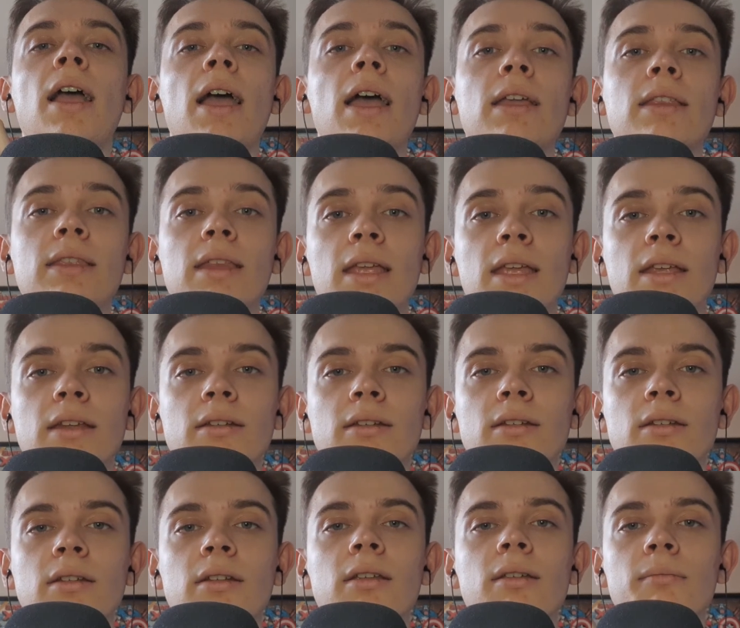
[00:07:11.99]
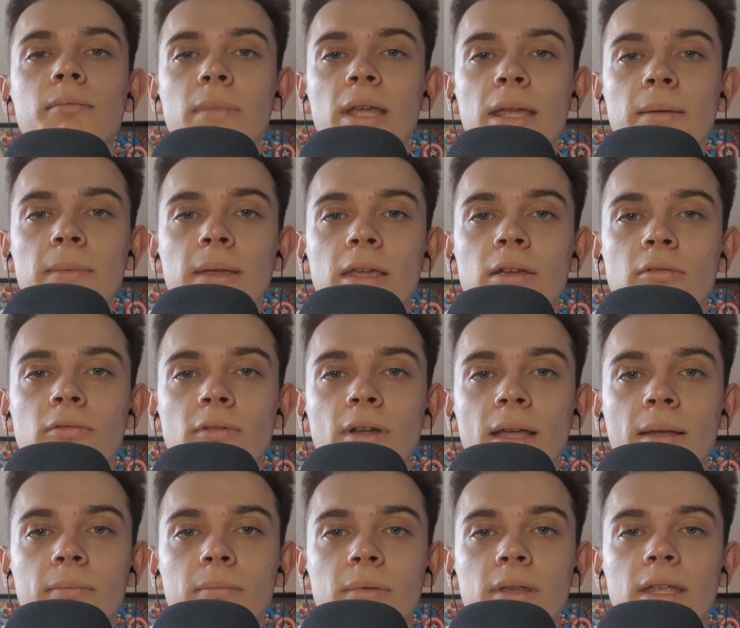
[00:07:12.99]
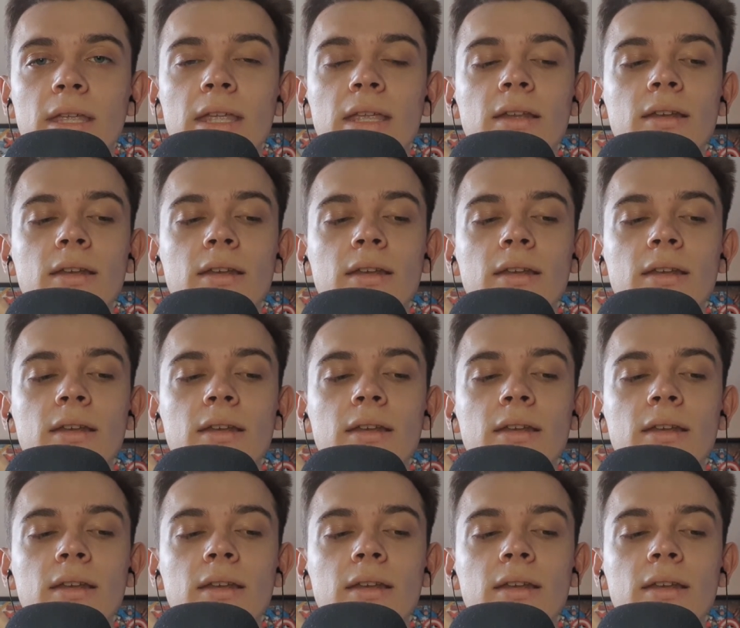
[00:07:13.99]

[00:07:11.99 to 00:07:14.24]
and then maybe wrap in